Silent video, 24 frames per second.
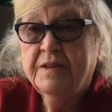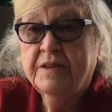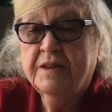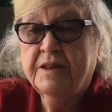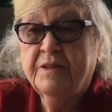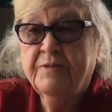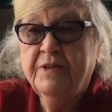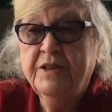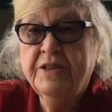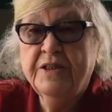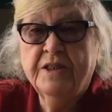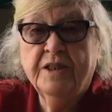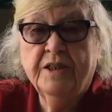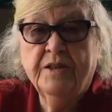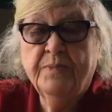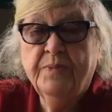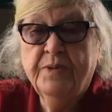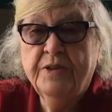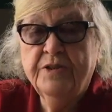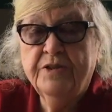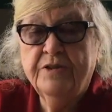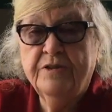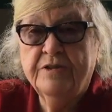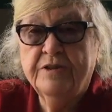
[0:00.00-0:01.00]
'Cause we saw
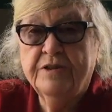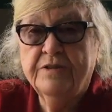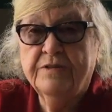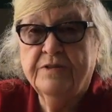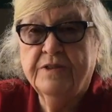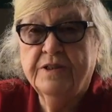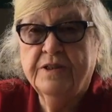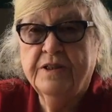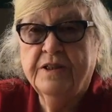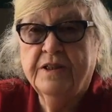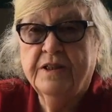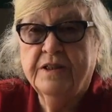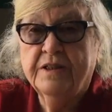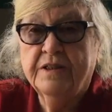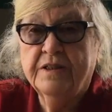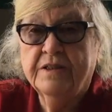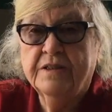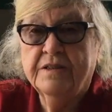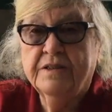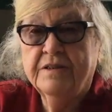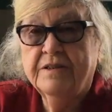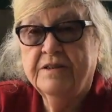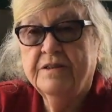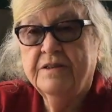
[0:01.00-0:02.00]
pictures of it
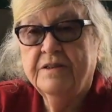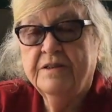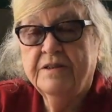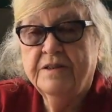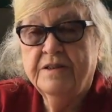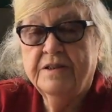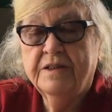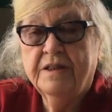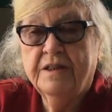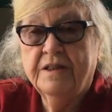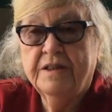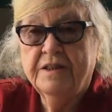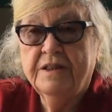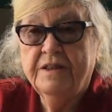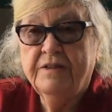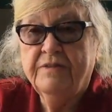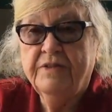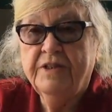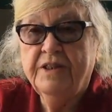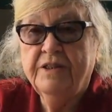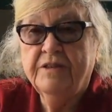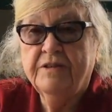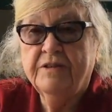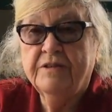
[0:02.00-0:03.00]
on
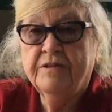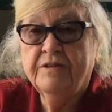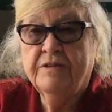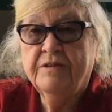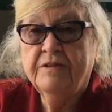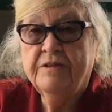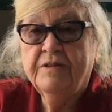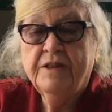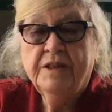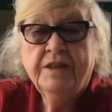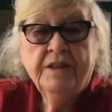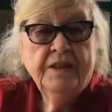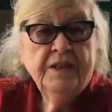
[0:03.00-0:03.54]
TV, you know,